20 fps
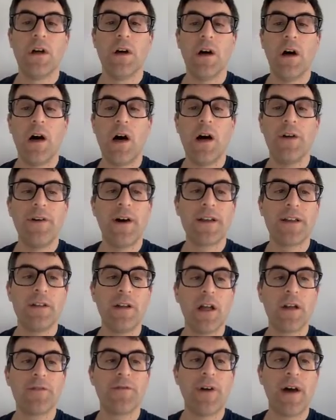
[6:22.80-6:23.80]
I've had a lot
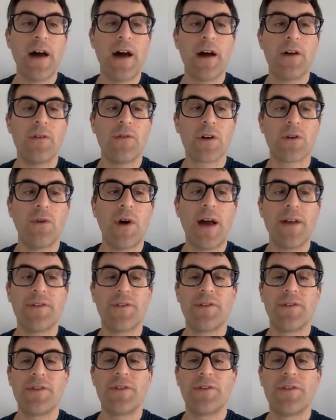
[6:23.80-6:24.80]
of
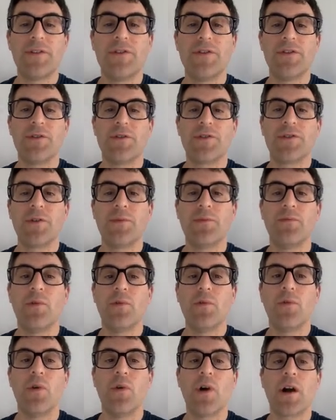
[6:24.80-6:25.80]
requests to do some
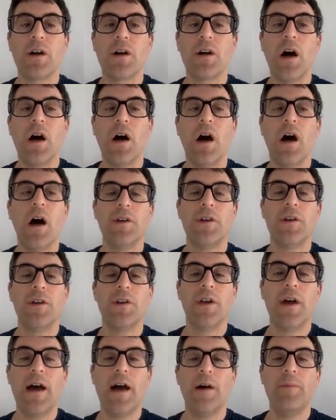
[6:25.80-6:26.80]
work
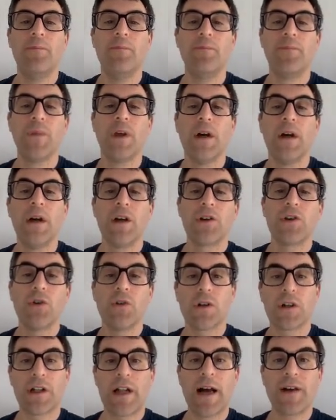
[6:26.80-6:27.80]
on Google
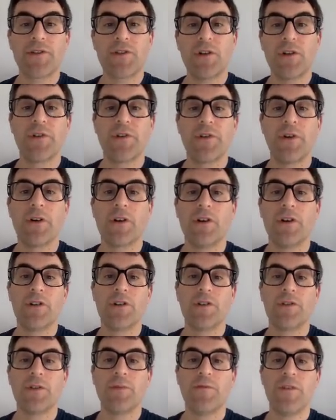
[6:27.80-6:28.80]
Classroom, so I'm going to do
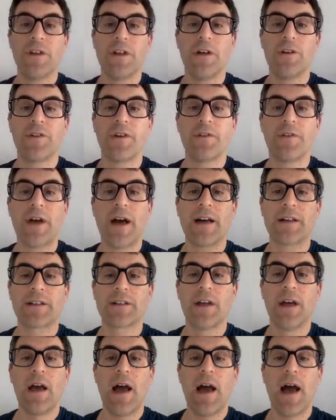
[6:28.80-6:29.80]
some videos on that
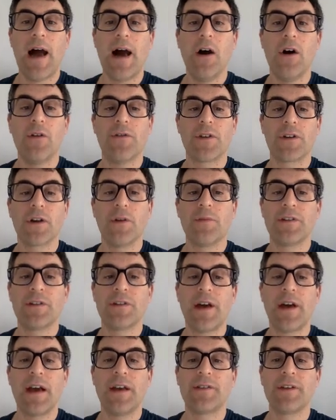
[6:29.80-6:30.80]
over the coming
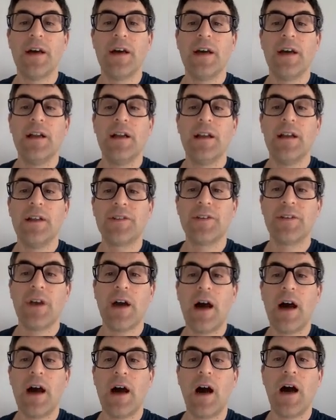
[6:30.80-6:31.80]
days. Listen,
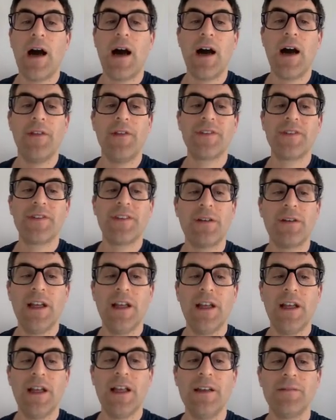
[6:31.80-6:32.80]
that's it
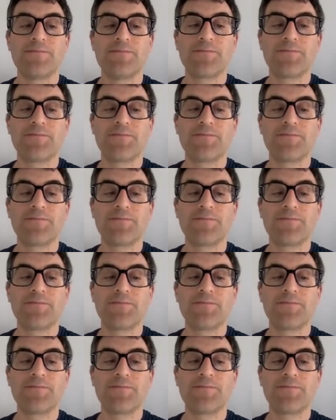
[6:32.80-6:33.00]
really.